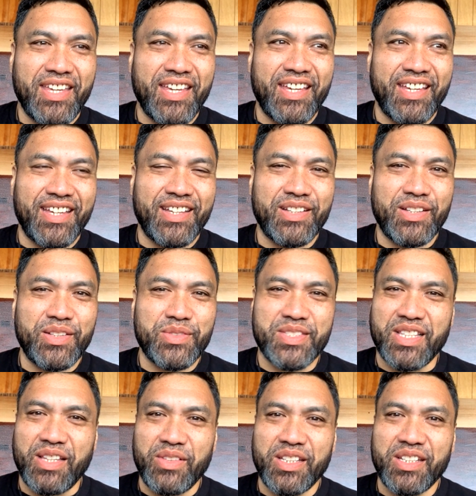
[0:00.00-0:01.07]
It
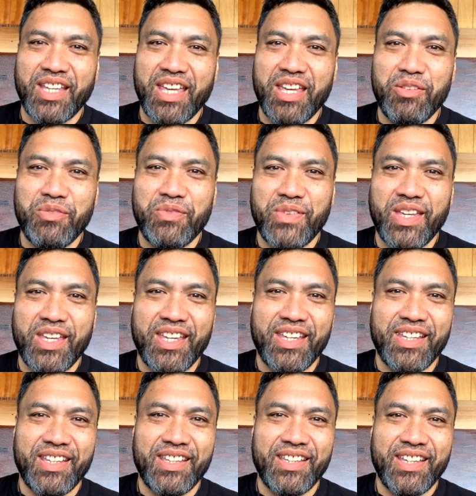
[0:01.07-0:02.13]
was lovely to have
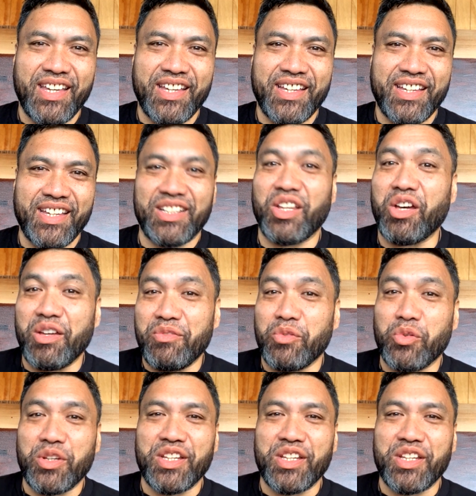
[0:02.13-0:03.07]
a live